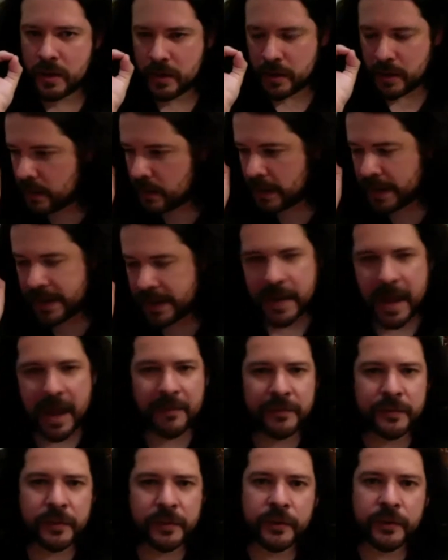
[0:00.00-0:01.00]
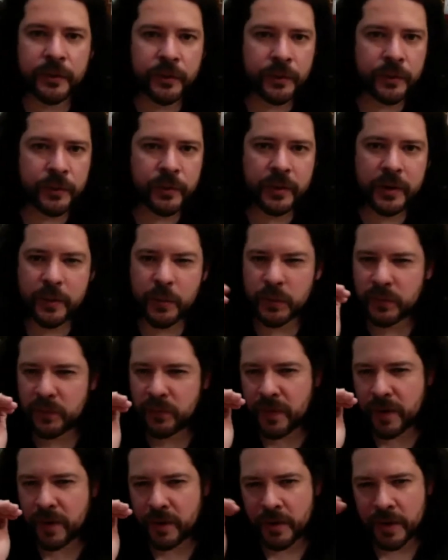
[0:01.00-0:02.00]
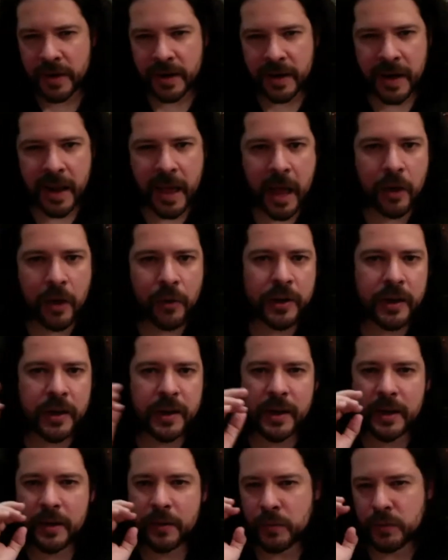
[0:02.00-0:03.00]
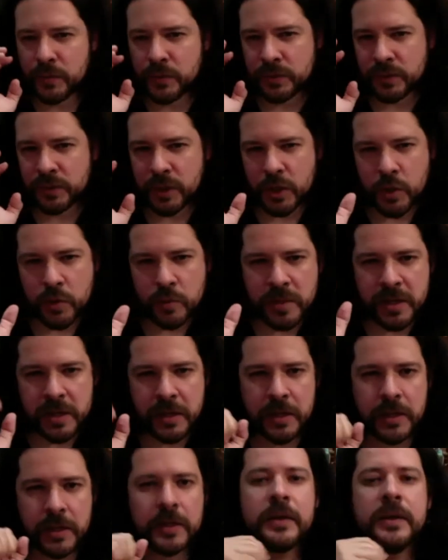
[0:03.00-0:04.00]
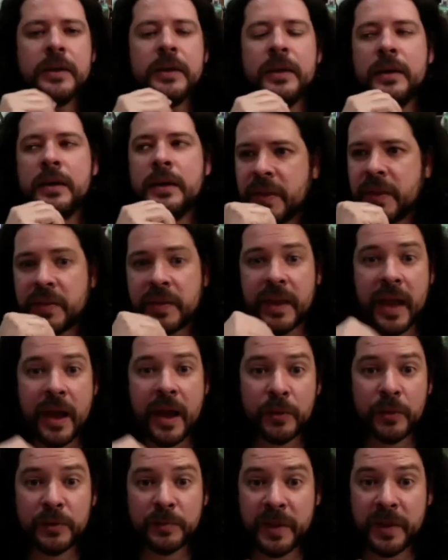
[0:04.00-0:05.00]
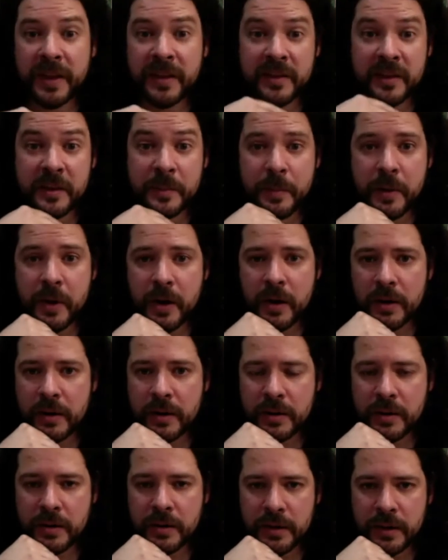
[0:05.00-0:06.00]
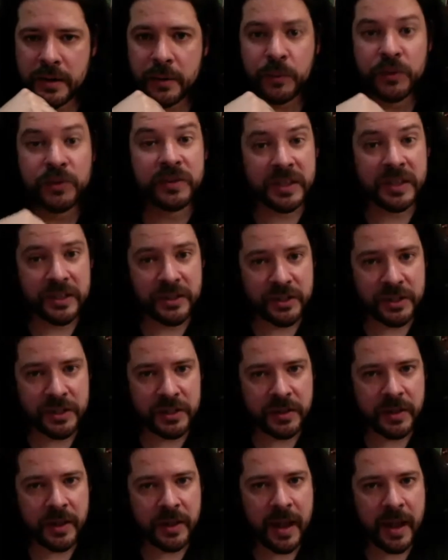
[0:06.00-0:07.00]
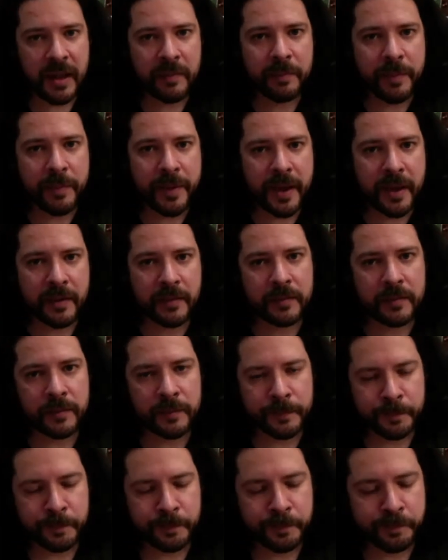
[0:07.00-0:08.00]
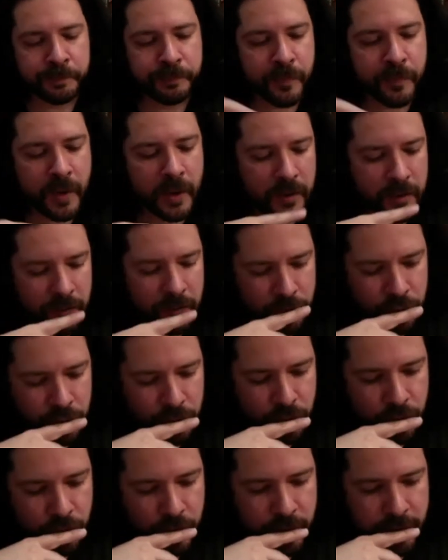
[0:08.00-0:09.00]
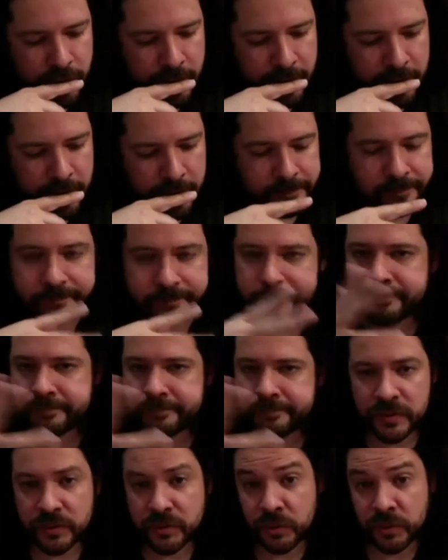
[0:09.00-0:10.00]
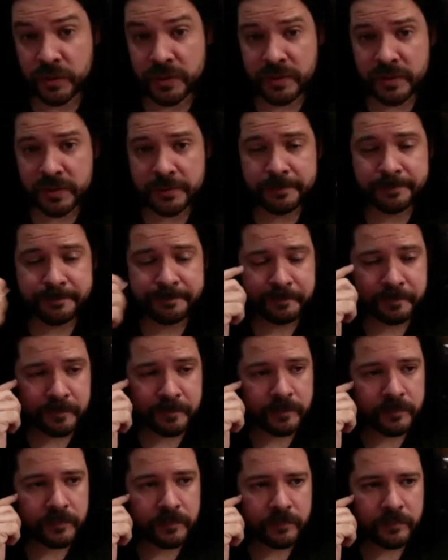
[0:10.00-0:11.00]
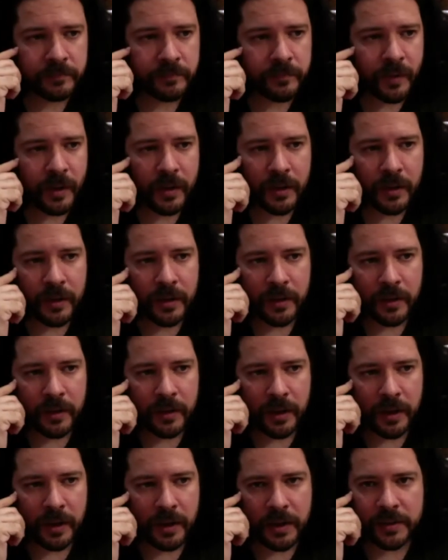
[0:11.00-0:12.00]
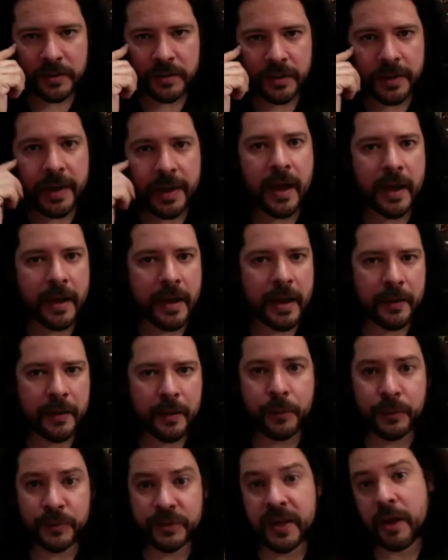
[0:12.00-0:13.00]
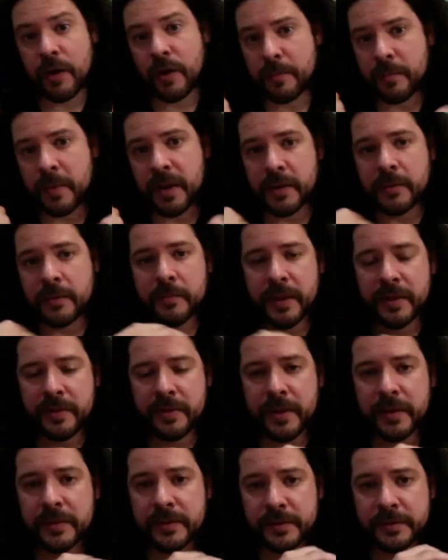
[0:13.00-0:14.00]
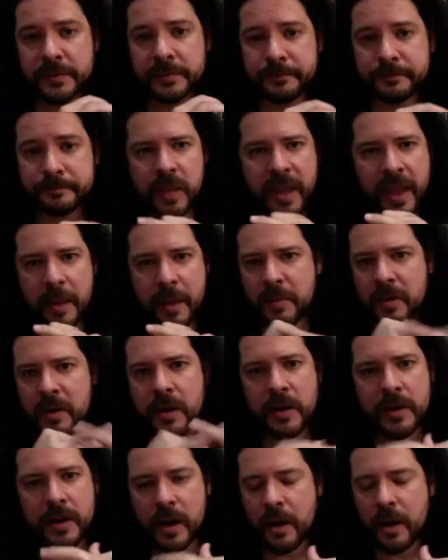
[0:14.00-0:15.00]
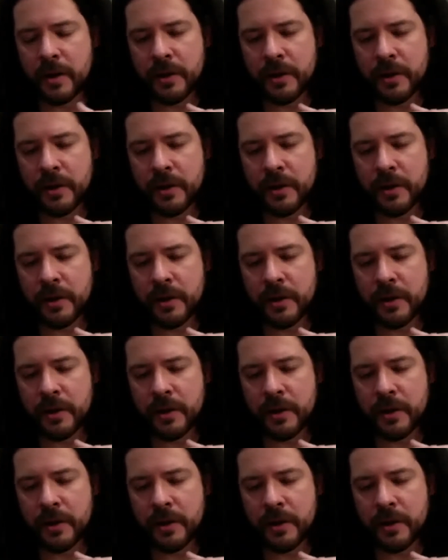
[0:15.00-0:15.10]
late afternoon. It was very cloudy, it was gloomy. And the guy was playing in the park. He was teaching the handpan to a, to a student. And I, just, yeah, I, I was carrying my, my things, camera and audio